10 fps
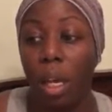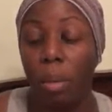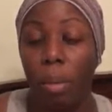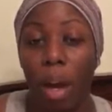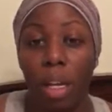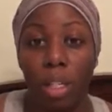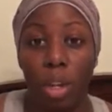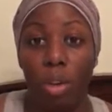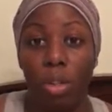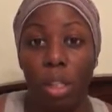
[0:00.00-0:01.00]
my
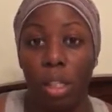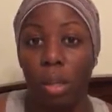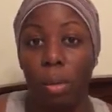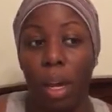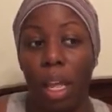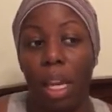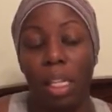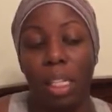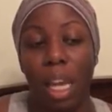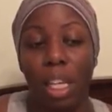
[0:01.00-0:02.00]
concerns to somebody. And
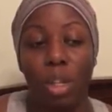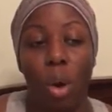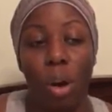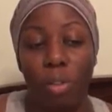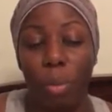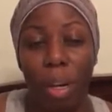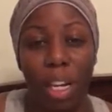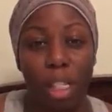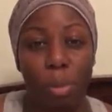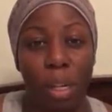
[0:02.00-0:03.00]
it's like, it's hard for me to
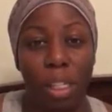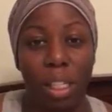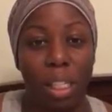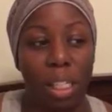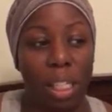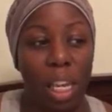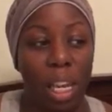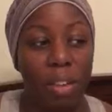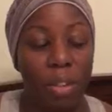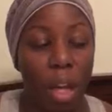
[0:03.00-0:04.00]
express it to
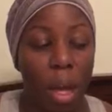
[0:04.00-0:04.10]
Steve,